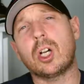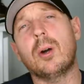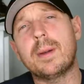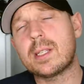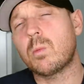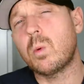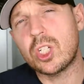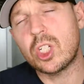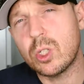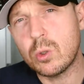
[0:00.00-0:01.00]
comments which
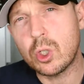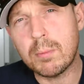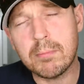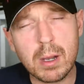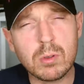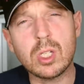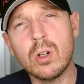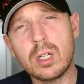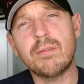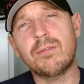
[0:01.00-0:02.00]
shoes you're most
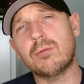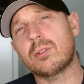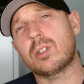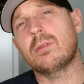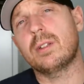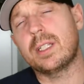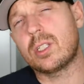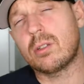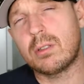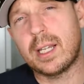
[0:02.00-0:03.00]
looking forward to in
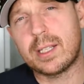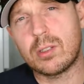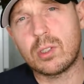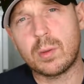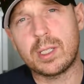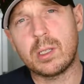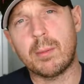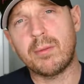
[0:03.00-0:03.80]
two thousand twenty-one.